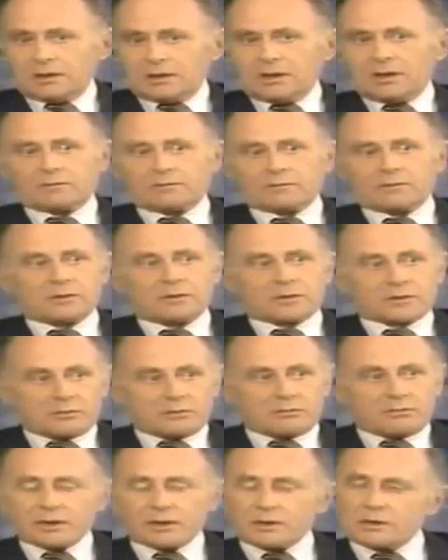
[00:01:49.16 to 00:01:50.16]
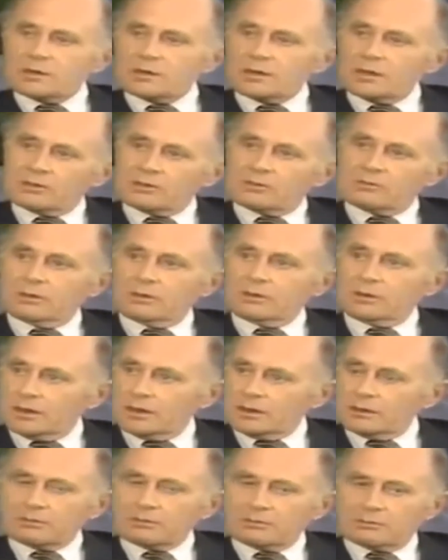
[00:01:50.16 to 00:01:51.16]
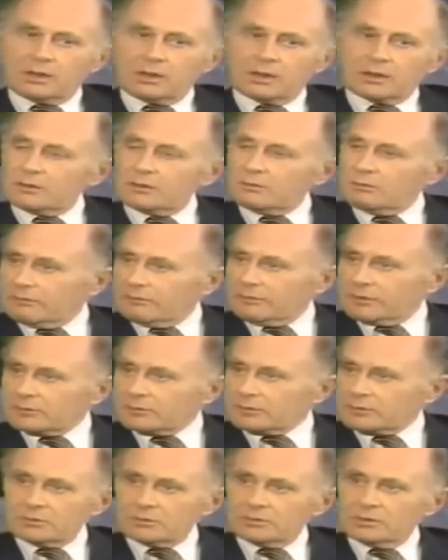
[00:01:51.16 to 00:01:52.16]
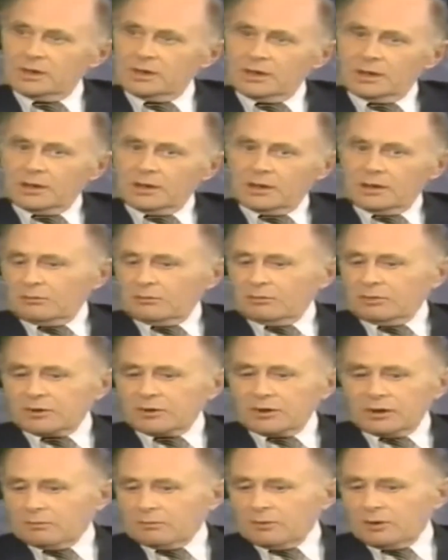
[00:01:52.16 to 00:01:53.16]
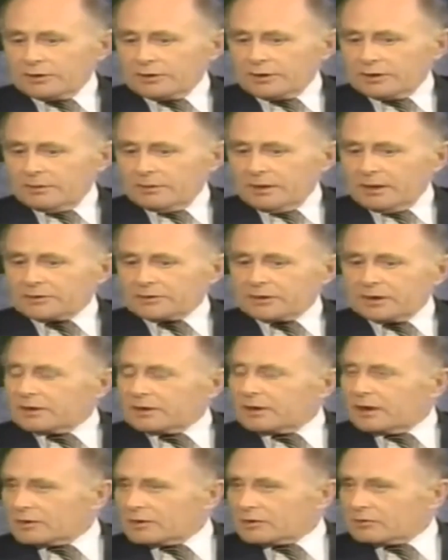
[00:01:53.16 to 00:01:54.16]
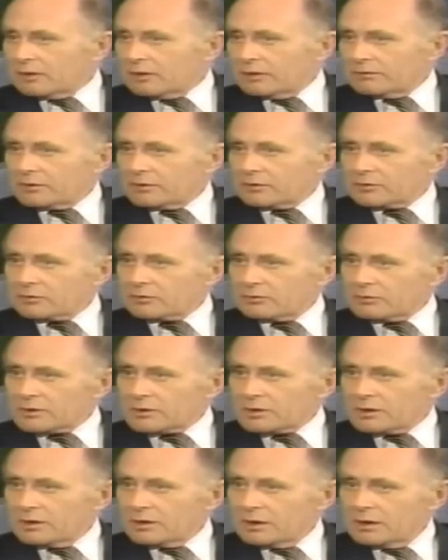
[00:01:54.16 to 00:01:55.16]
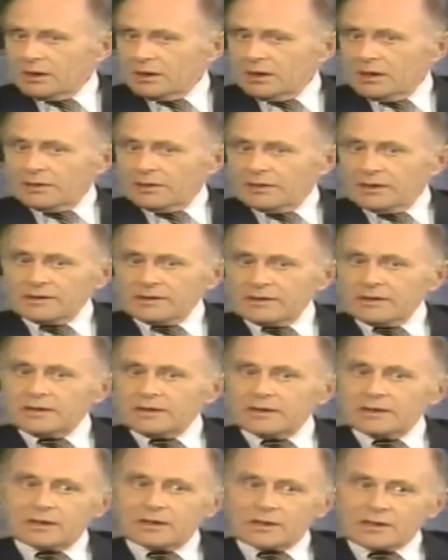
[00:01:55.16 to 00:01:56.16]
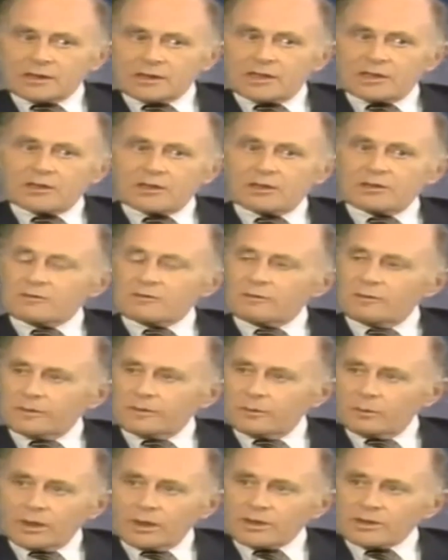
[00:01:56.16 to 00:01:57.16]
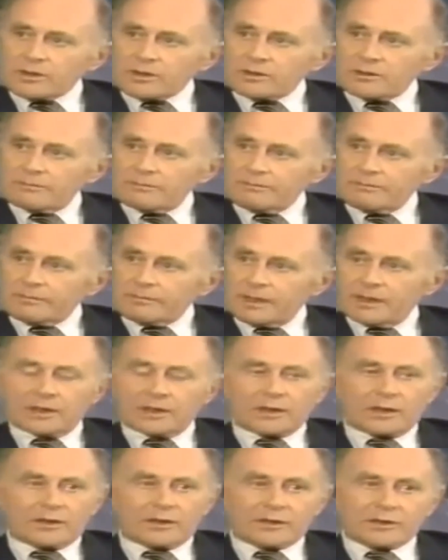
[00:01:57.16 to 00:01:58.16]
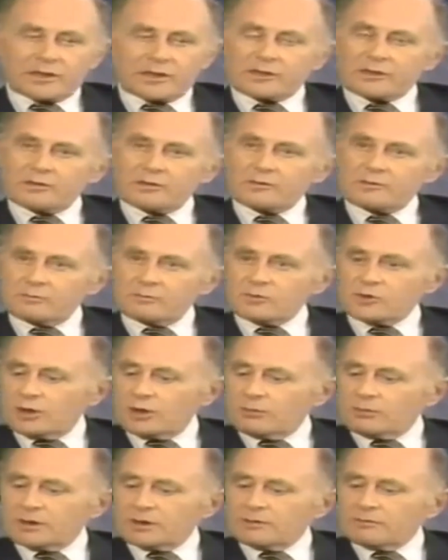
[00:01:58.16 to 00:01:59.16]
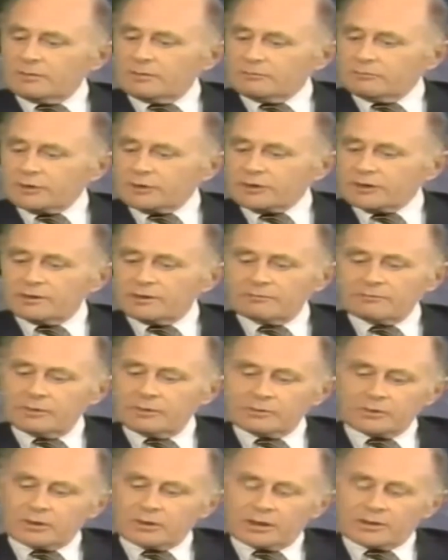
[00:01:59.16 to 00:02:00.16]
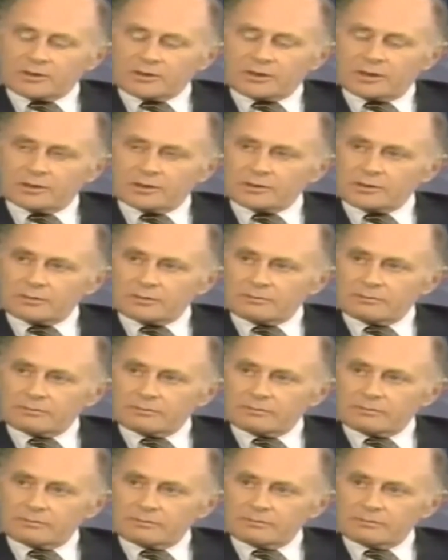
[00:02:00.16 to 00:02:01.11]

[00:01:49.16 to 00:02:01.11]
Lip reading: And then of course the rest is history. They created the revolution with no more than about 10,000 revolutionaries. They needed assistance from the West, and they got assistance from Germany, from Britain, and from the United States